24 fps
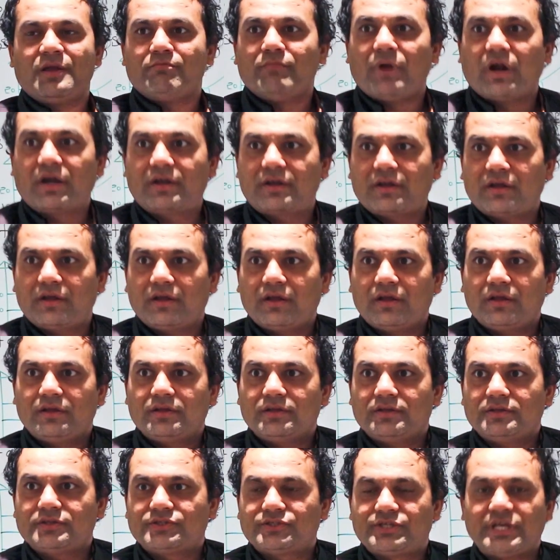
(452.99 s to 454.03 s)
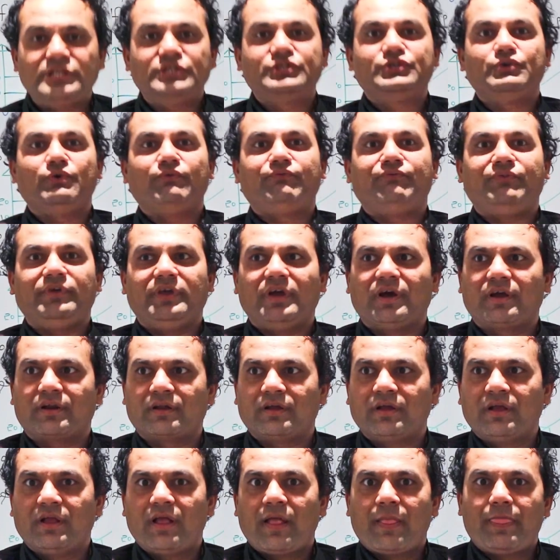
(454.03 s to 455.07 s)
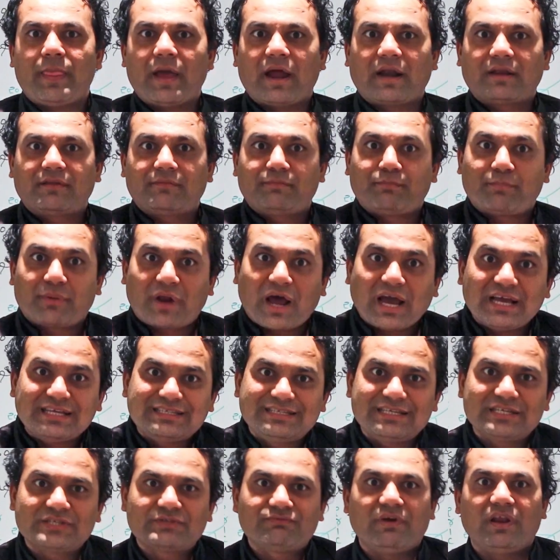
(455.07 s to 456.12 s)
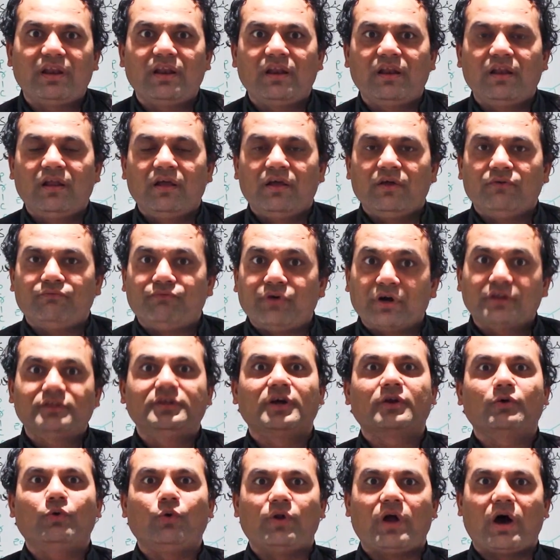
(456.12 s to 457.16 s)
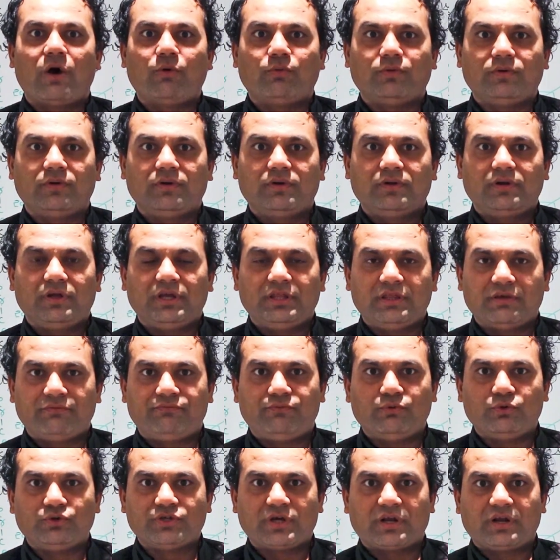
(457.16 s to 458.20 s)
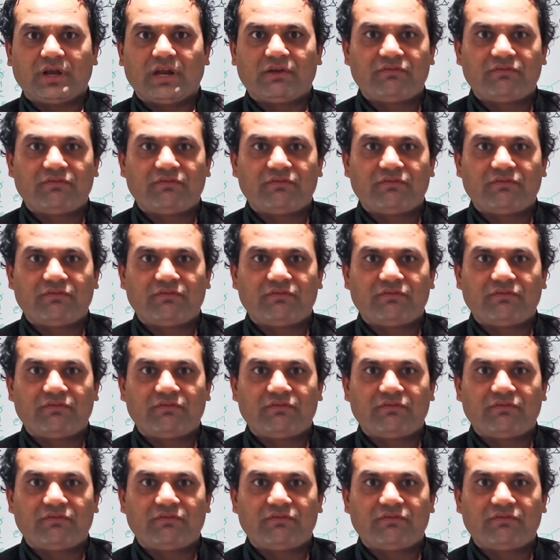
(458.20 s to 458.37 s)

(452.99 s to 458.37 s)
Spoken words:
But since you fear that prices will further go down in the future,